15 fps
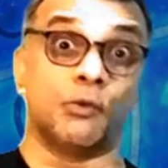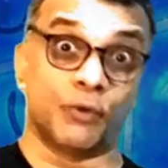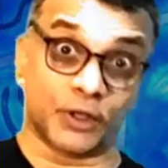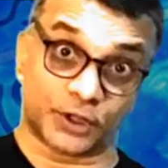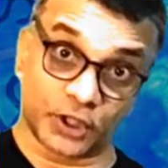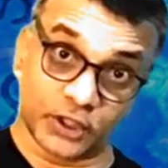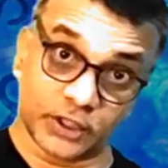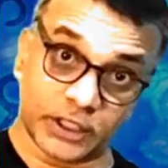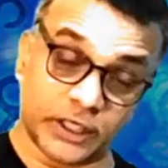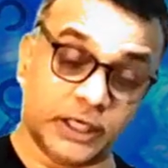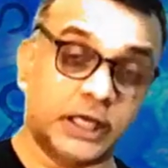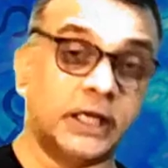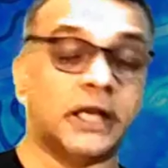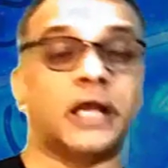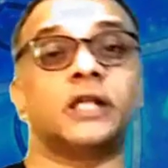within the
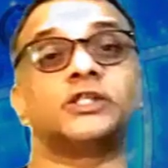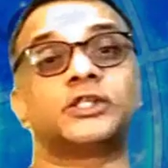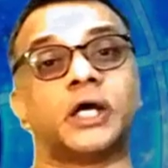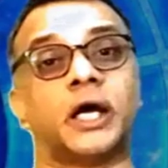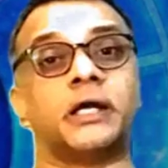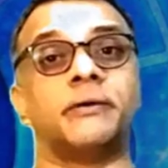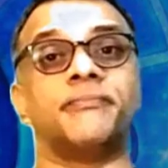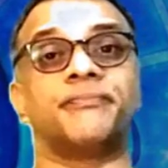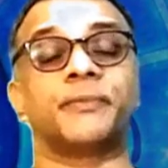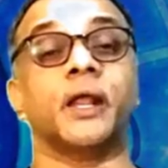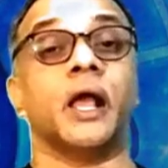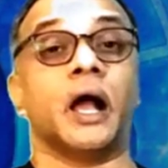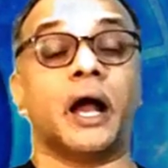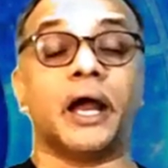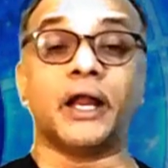D9 chart,
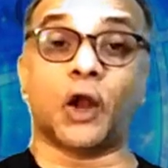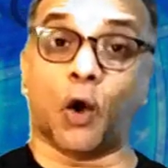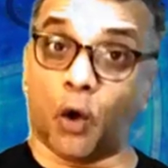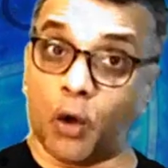and